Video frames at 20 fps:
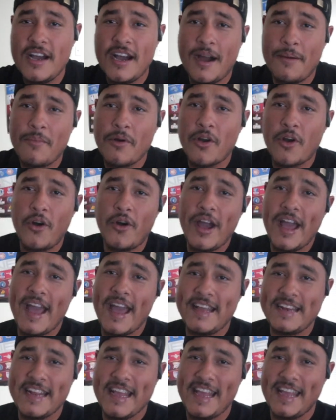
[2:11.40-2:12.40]
I'm gonna go
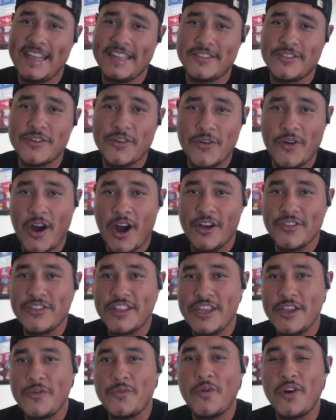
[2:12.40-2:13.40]
ahead and throw on
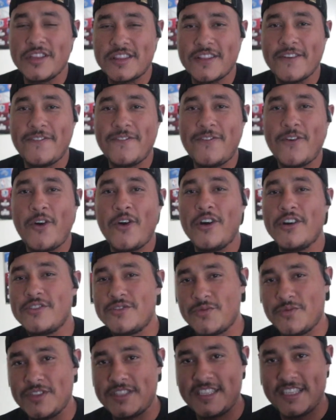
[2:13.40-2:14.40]
the What the
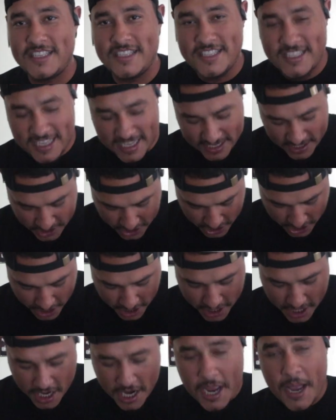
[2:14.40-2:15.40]
Fours with this
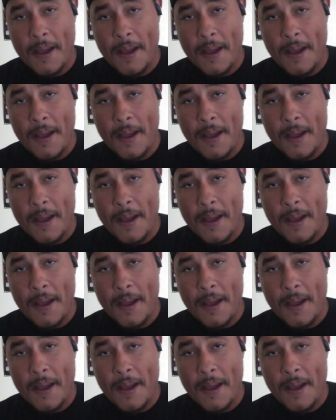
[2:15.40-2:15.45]
t-shirt.